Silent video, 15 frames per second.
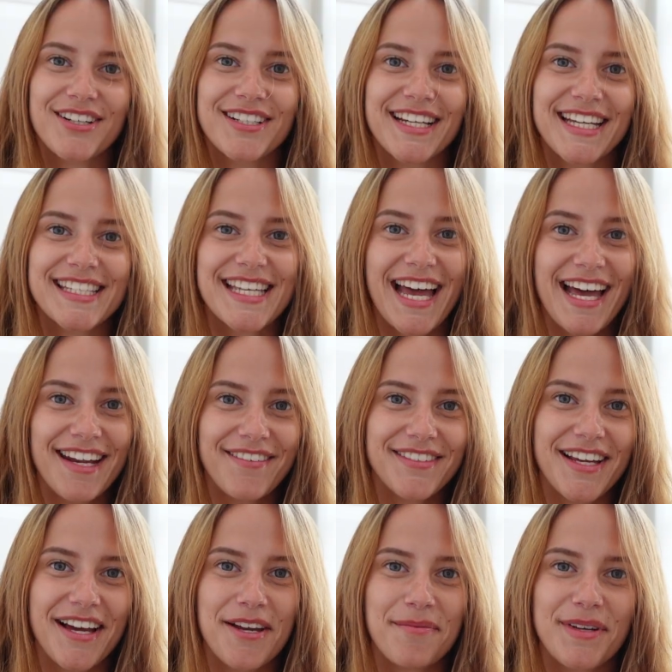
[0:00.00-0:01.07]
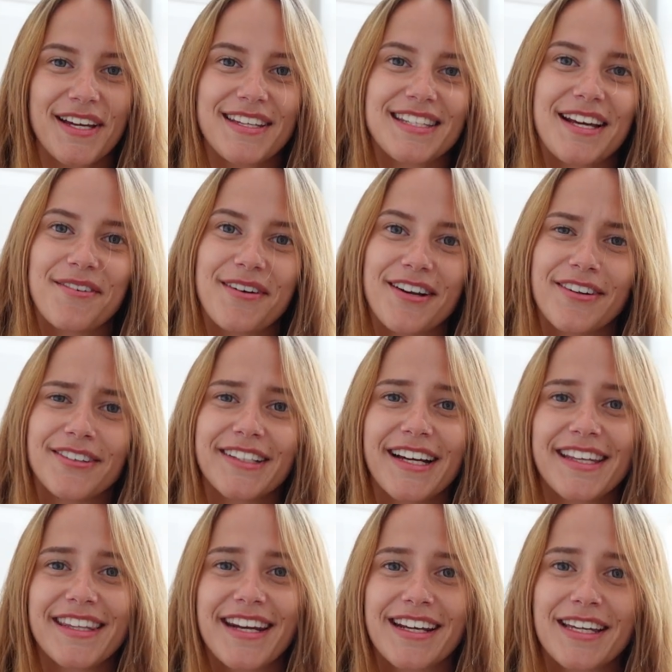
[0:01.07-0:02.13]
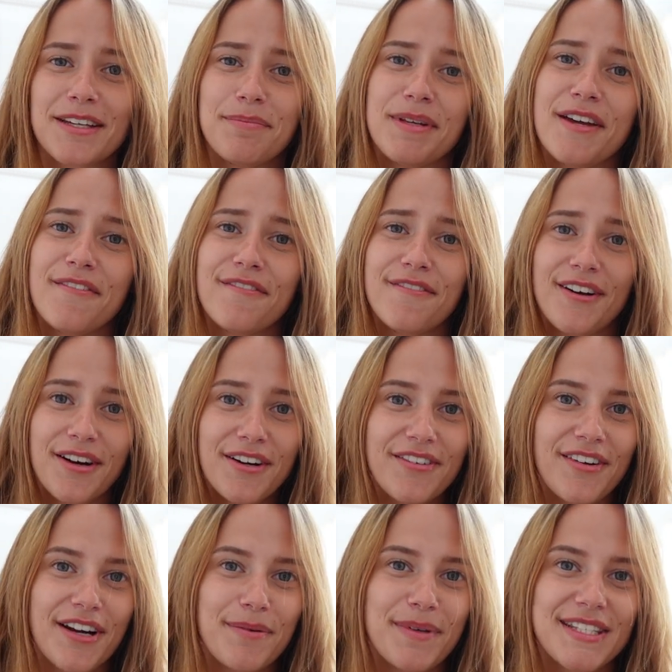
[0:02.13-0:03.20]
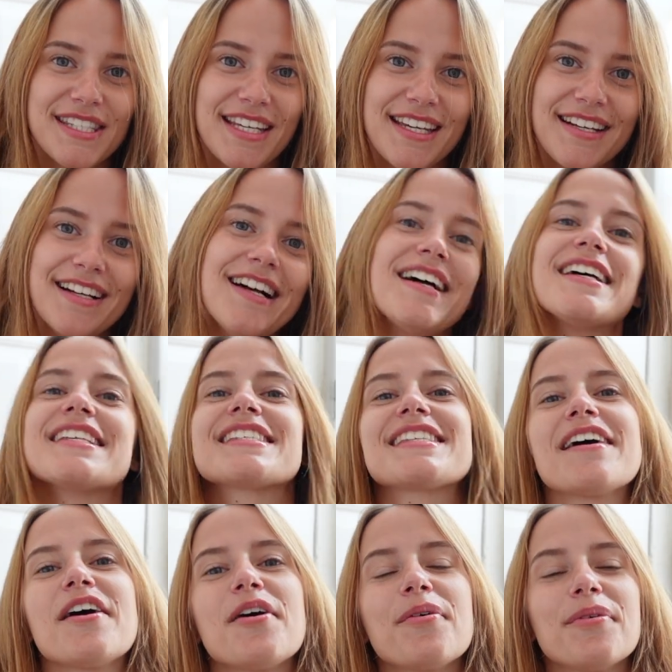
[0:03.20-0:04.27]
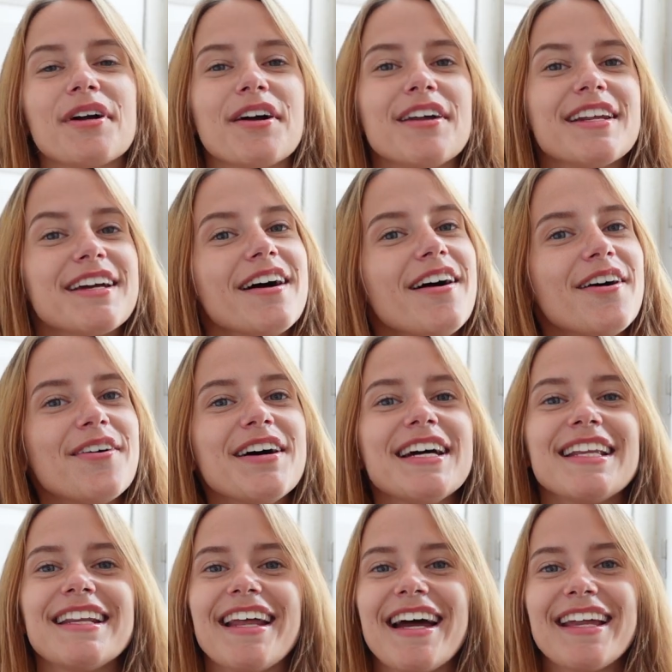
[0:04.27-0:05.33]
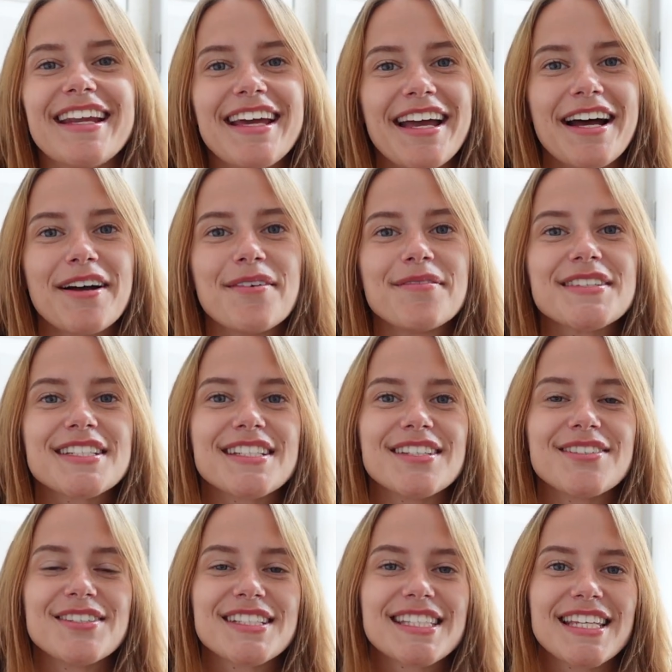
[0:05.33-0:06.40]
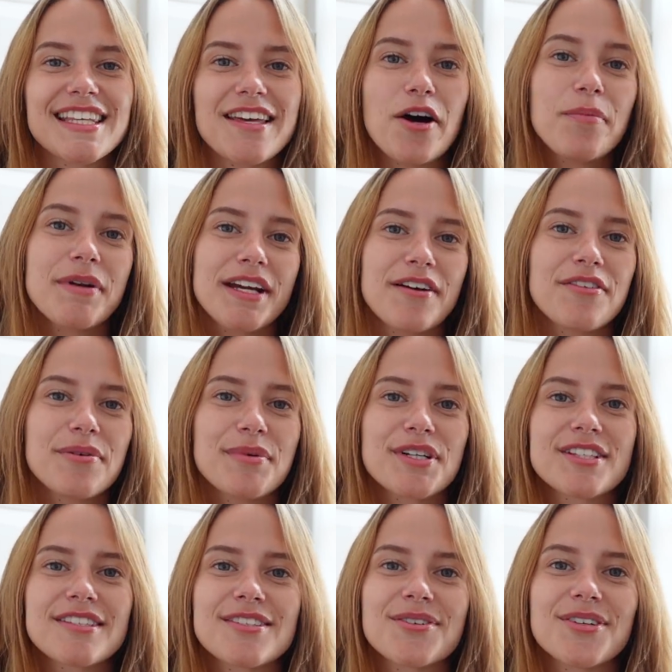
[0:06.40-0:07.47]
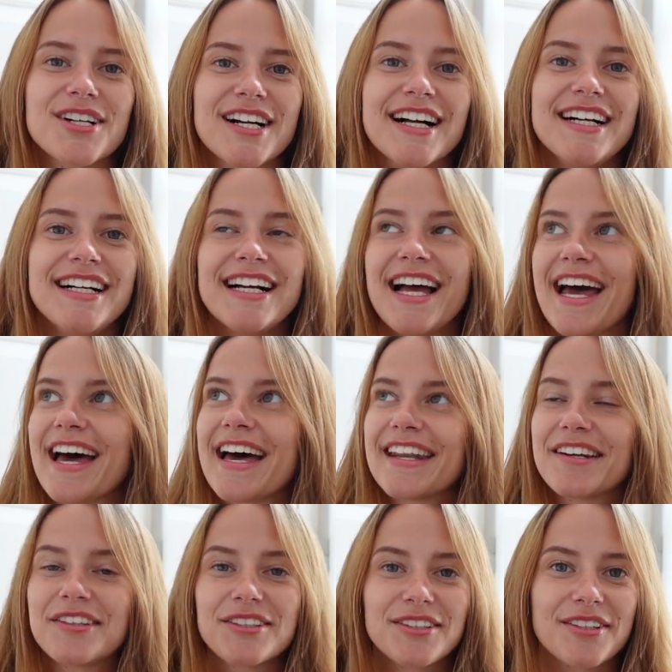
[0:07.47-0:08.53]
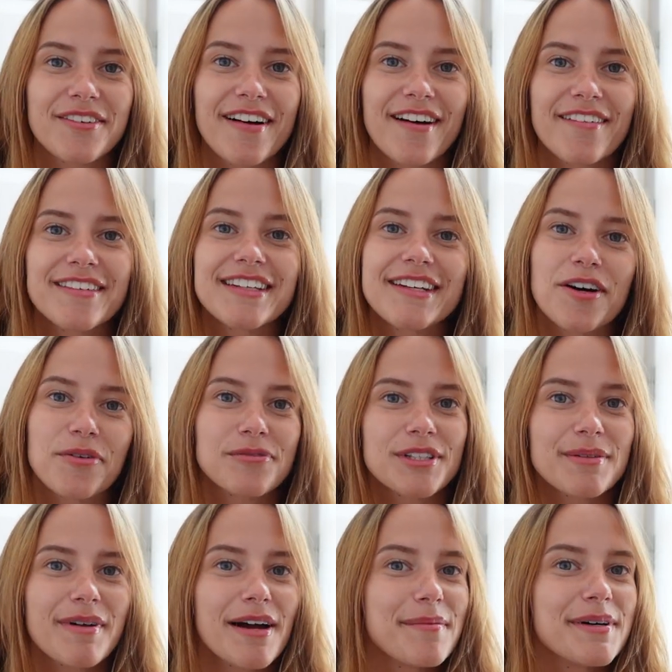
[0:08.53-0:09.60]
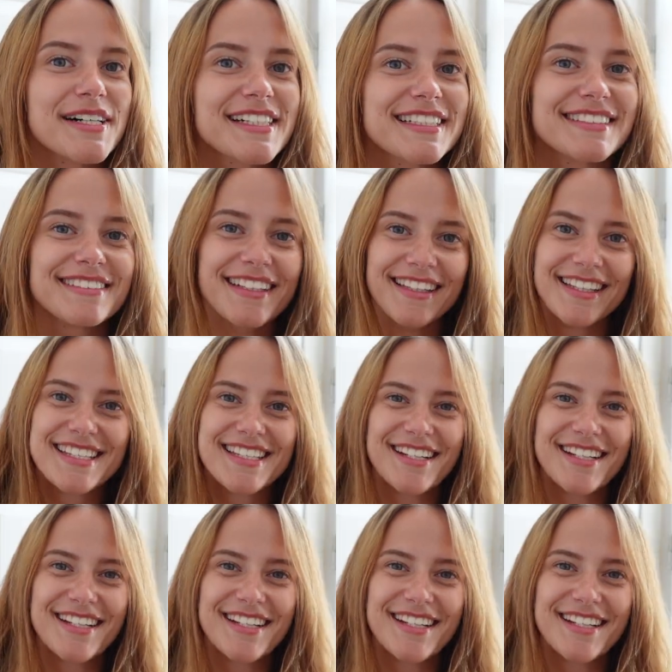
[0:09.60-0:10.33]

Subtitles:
our tickets ahead of time because I read online that it can be very, very busy. So we're gonna go at 9 a.m. to see the opening of the bookstore and look around and hopefully buy a book. Let's